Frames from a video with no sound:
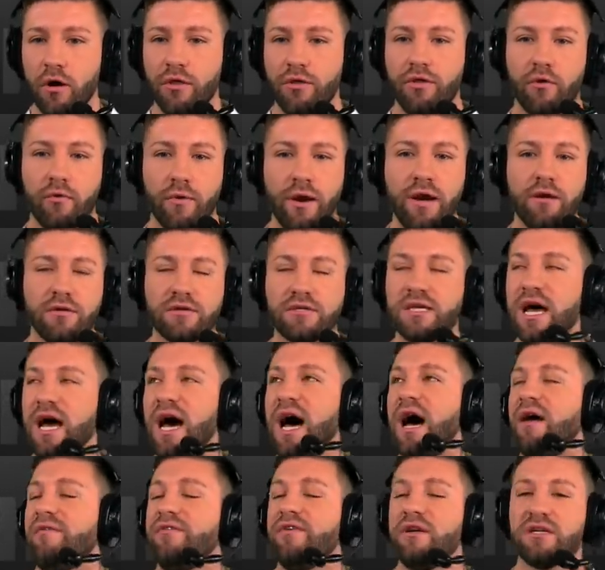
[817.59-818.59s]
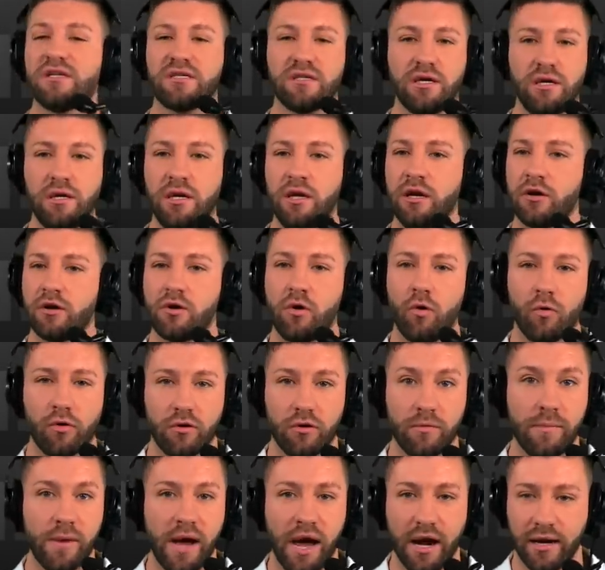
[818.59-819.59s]
The Raiders obviously need a
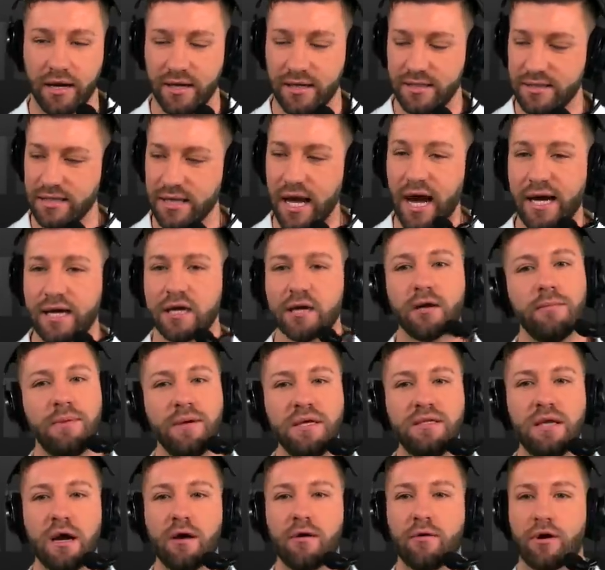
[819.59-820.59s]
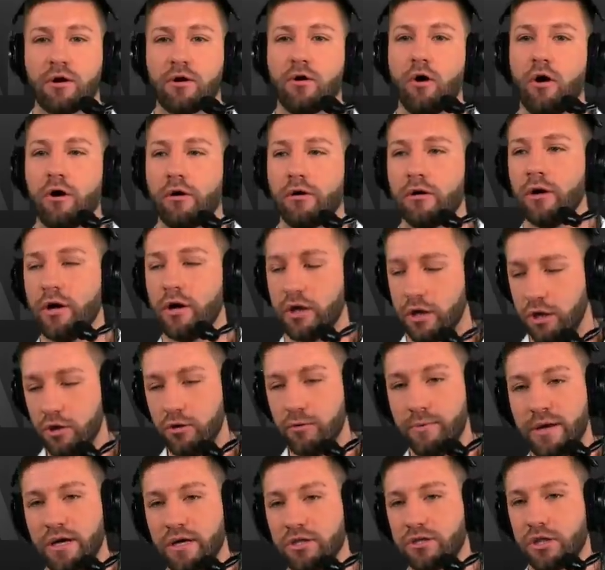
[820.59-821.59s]
quarterback. It's not going to be Derek Carr.
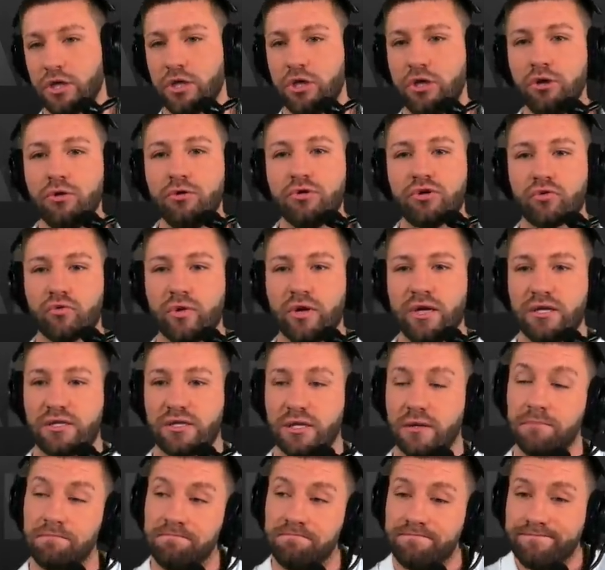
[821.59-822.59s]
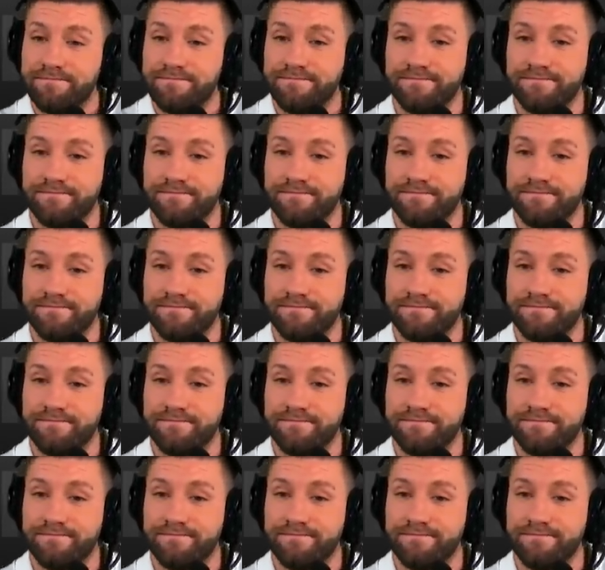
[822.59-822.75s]
QB is a huge reason.